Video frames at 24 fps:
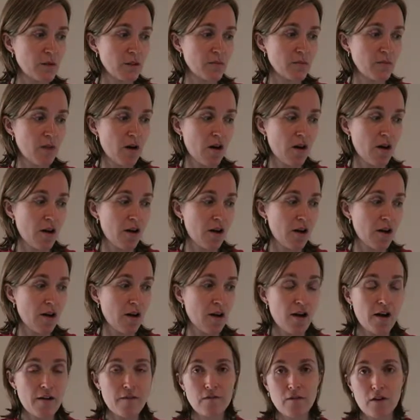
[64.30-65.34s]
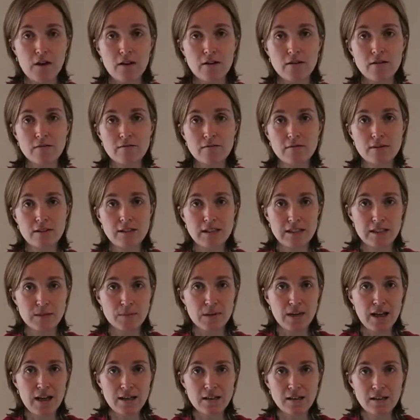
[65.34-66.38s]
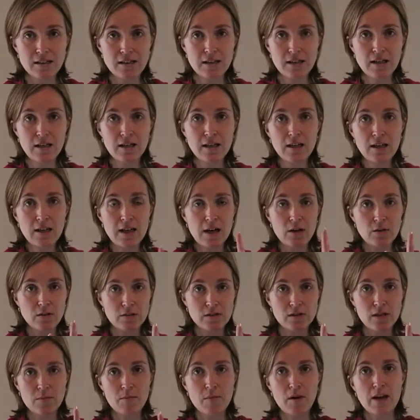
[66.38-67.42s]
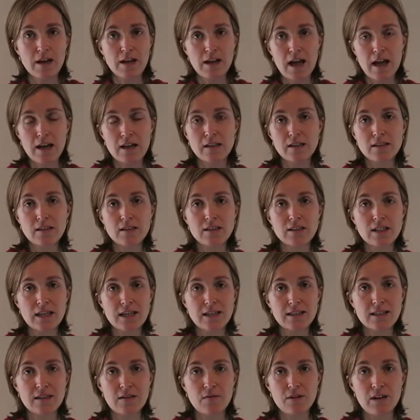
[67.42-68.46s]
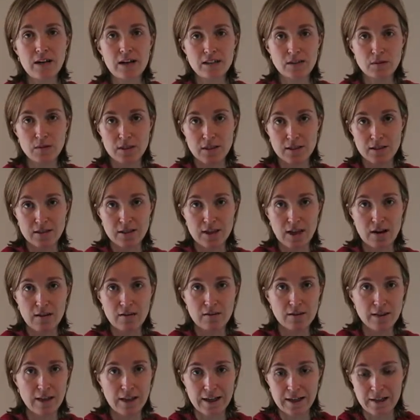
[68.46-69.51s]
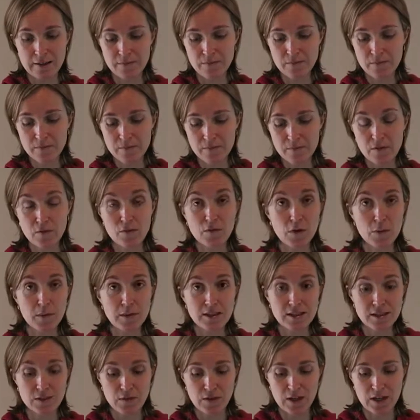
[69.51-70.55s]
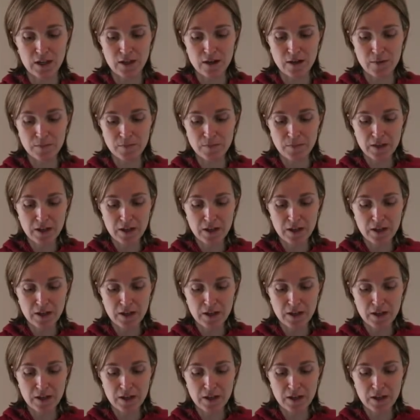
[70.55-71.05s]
with my iPhone 6 Plus and also my Canon G7X, which is currently filming this video.